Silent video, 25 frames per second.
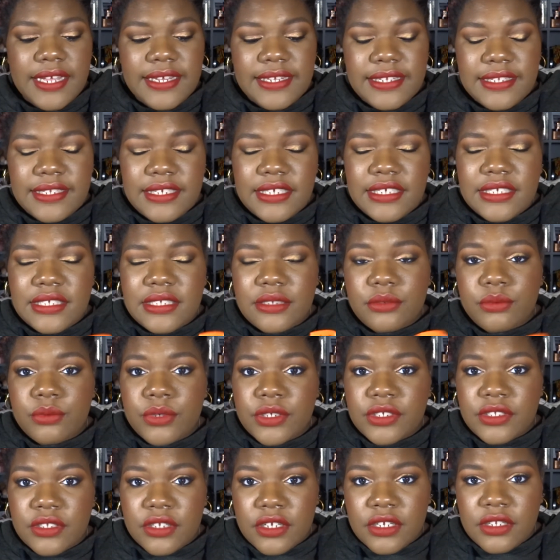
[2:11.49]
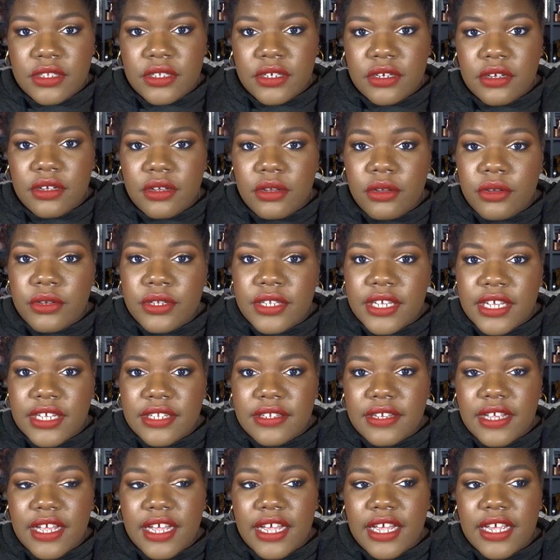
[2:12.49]
This was not the color that
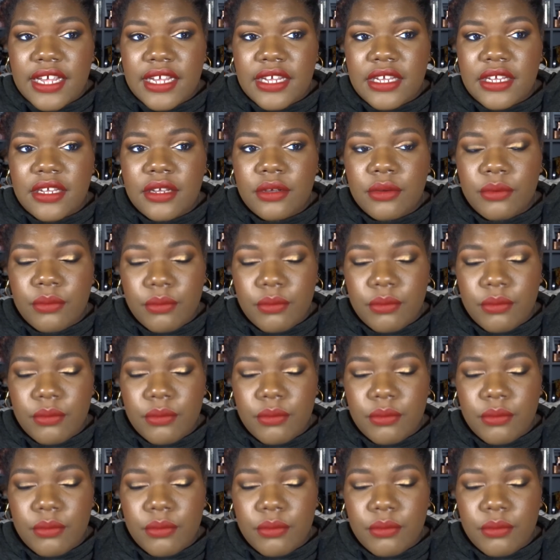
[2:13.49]
I